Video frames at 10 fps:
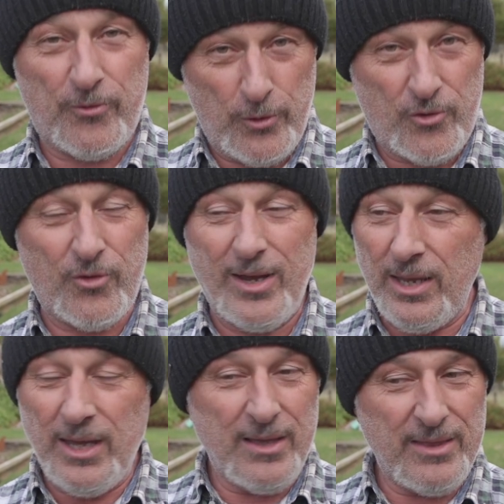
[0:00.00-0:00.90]
fruit
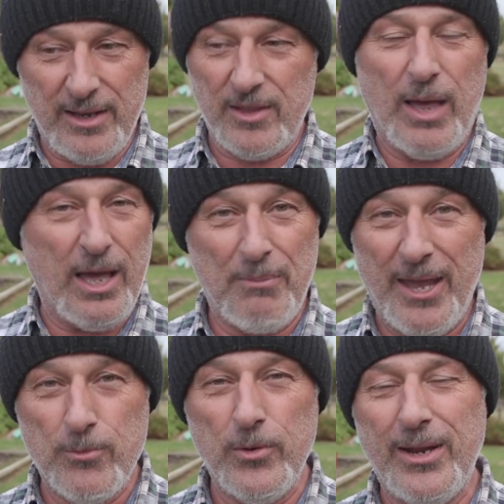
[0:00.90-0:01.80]
tree, that is our uh,
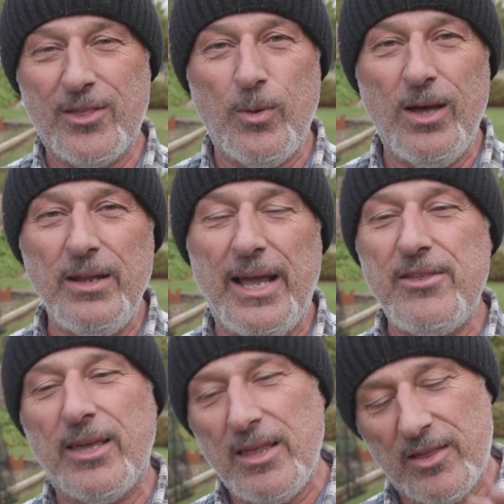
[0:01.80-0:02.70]
bare root as well,
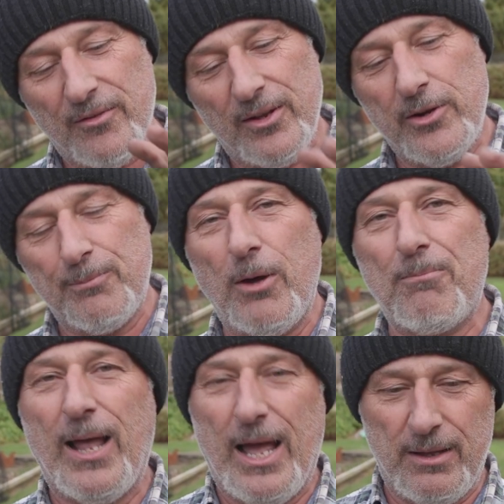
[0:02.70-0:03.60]
and you get yourself a little pop,
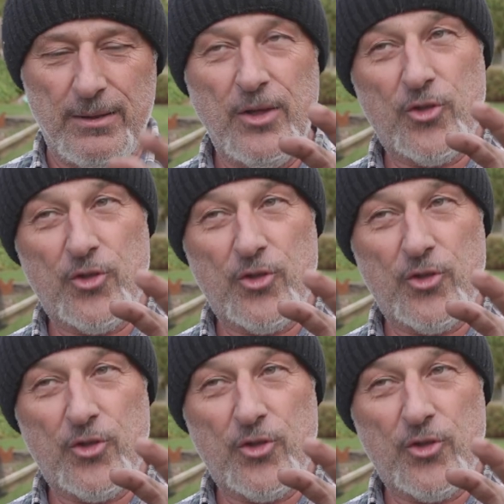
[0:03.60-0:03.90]
uh,